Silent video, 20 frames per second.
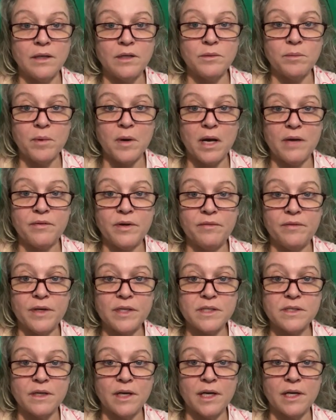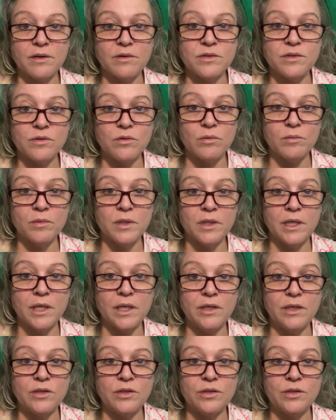Do private investigators
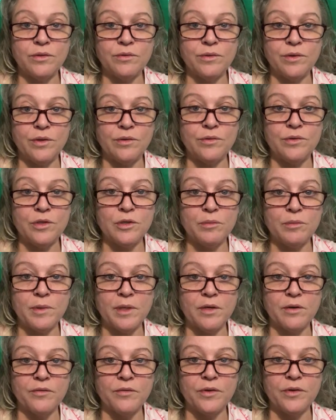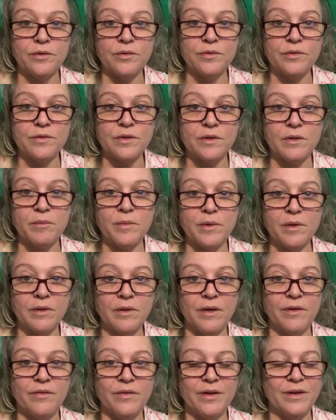normally do YouTube interviews in the middle of
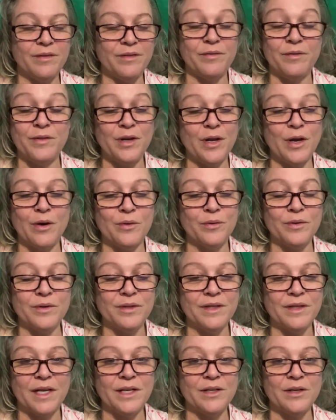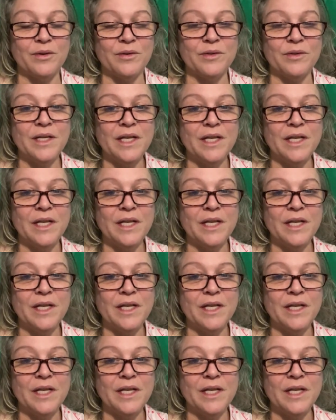it? No, they don't.